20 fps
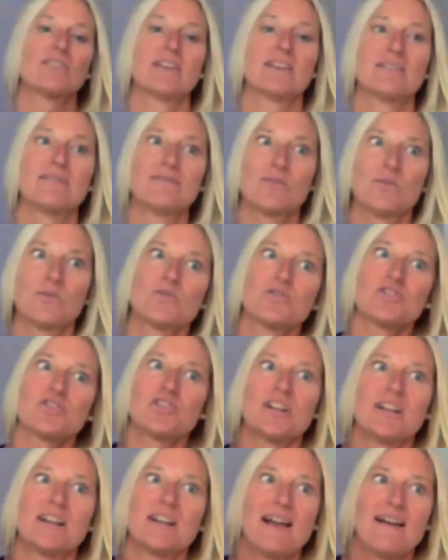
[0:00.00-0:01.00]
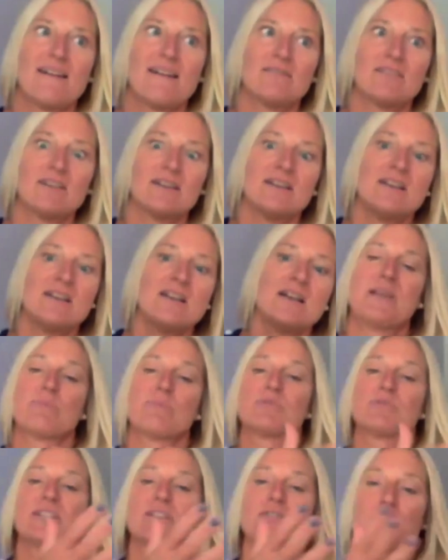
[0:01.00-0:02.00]
Like, of course you're going to have a
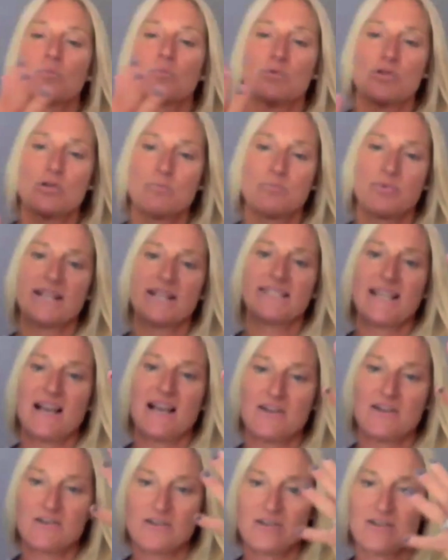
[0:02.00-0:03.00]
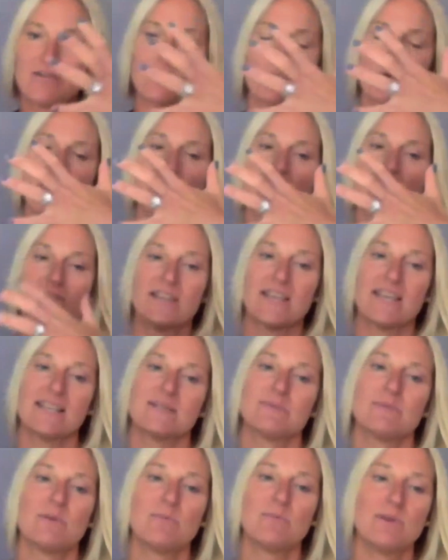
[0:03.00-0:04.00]
temper tantrum or a breakdown or whatever the
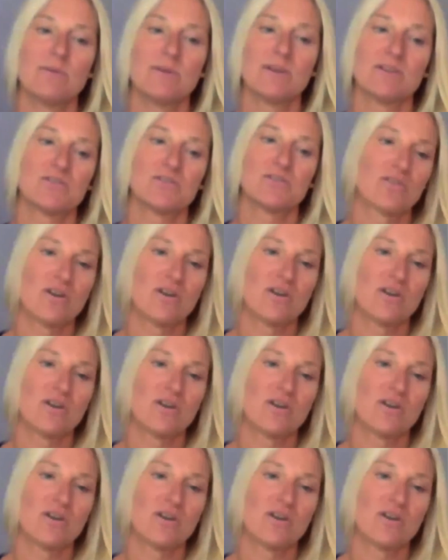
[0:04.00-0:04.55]
case may be, because you're